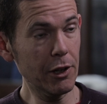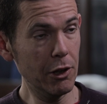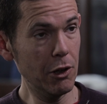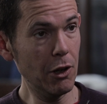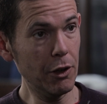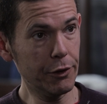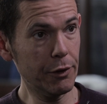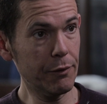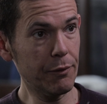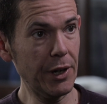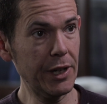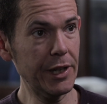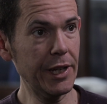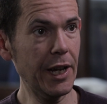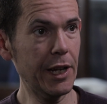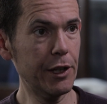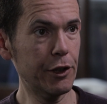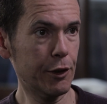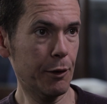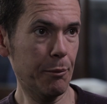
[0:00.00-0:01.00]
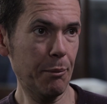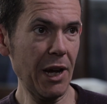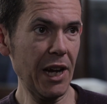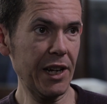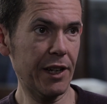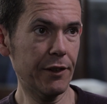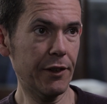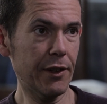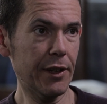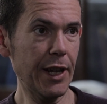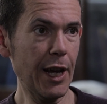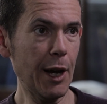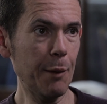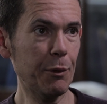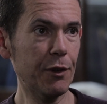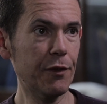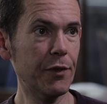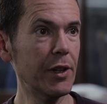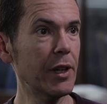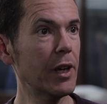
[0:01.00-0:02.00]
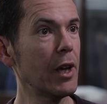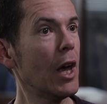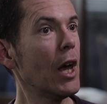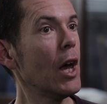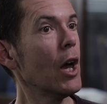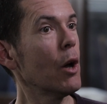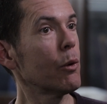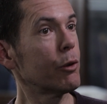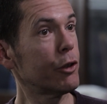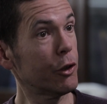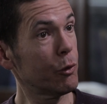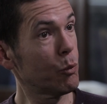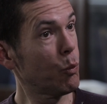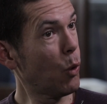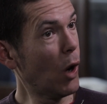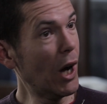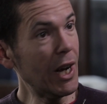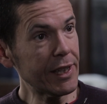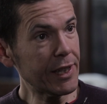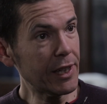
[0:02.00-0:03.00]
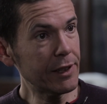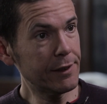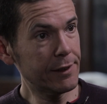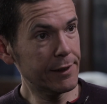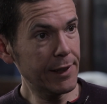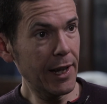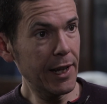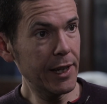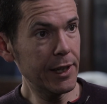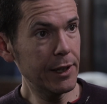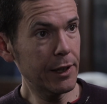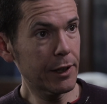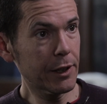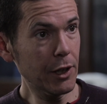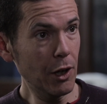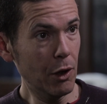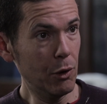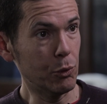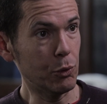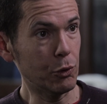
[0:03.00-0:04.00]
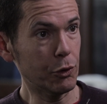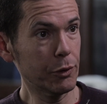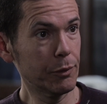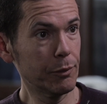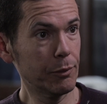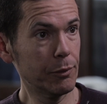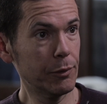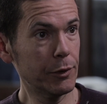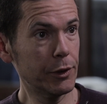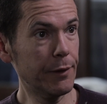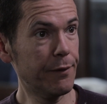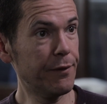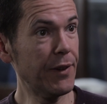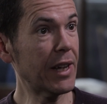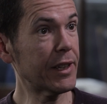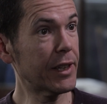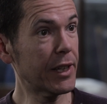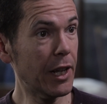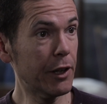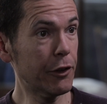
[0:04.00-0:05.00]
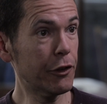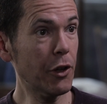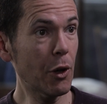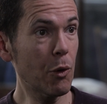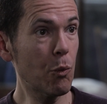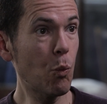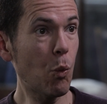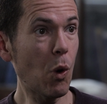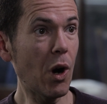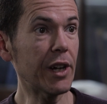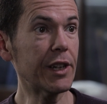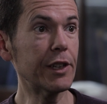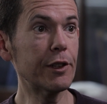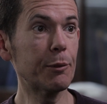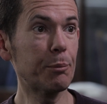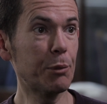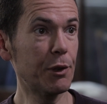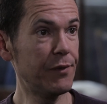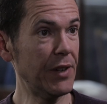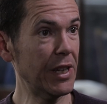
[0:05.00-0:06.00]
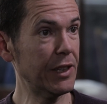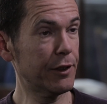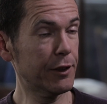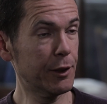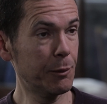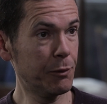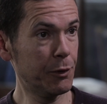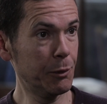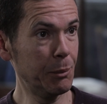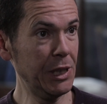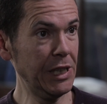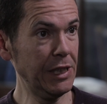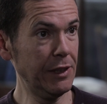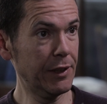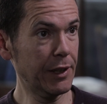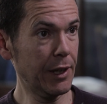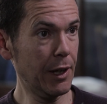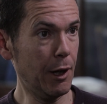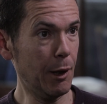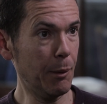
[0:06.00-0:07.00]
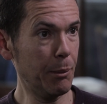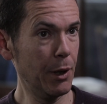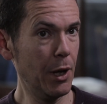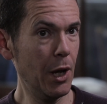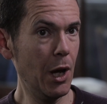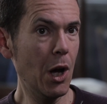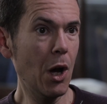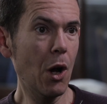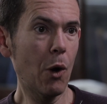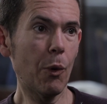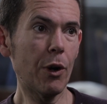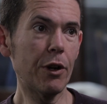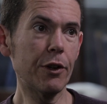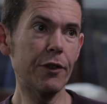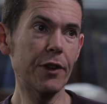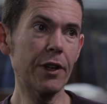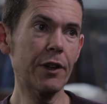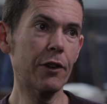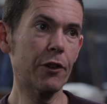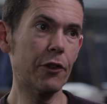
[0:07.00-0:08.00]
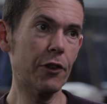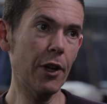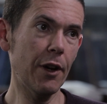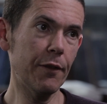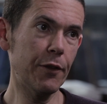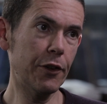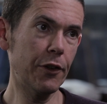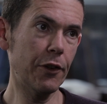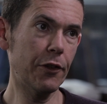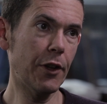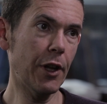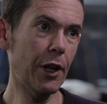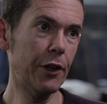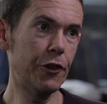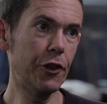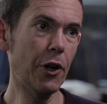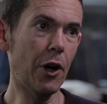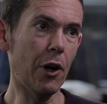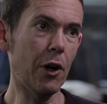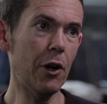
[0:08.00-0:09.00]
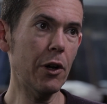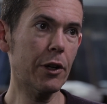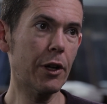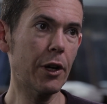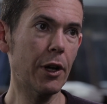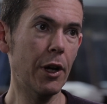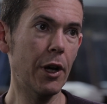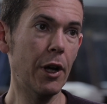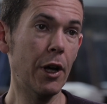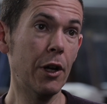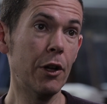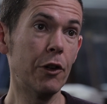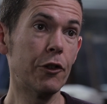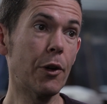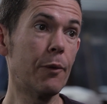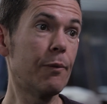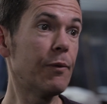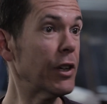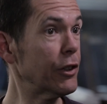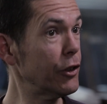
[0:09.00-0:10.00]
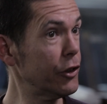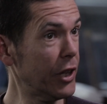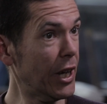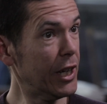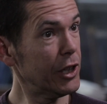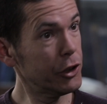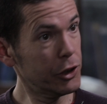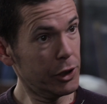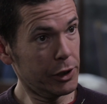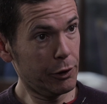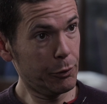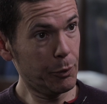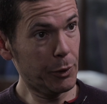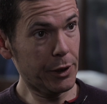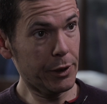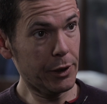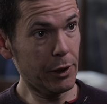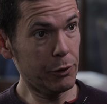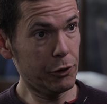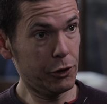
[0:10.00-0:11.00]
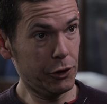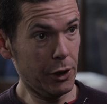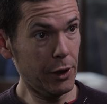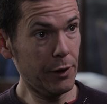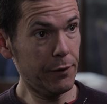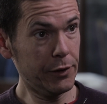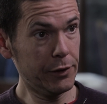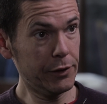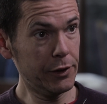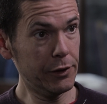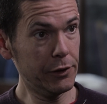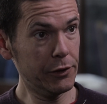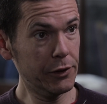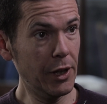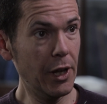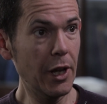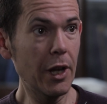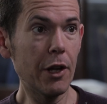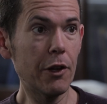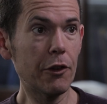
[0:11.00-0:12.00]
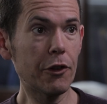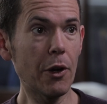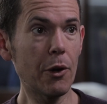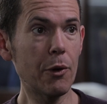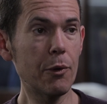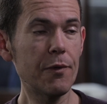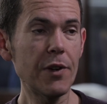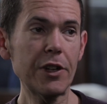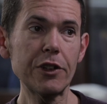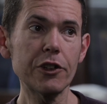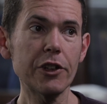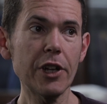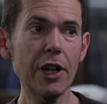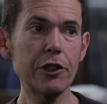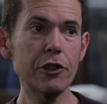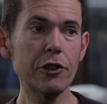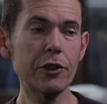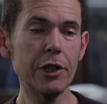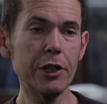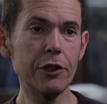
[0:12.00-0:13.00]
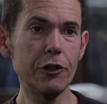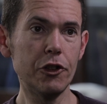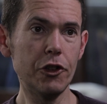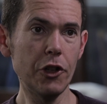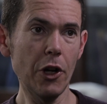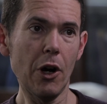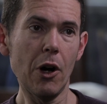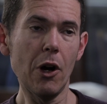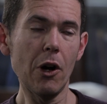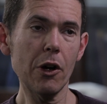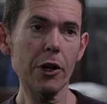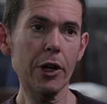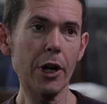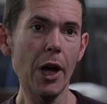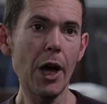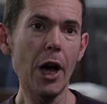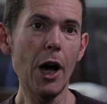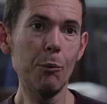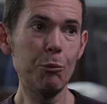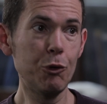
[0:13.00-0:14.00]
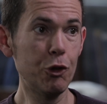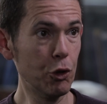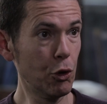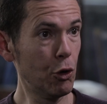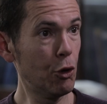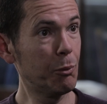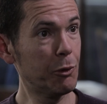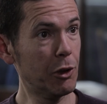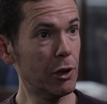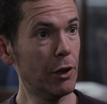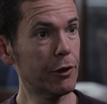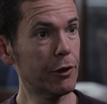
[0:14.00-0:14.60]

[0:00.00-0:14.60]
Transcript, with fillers: a lot of radiation back into the atmosphere, which is why they stay cold. The fact that they're so white prevents them from heating up. Whereas things, surfaces that are dark, so vegetation is one of those surfaces, so vegetation that is dark absorbs a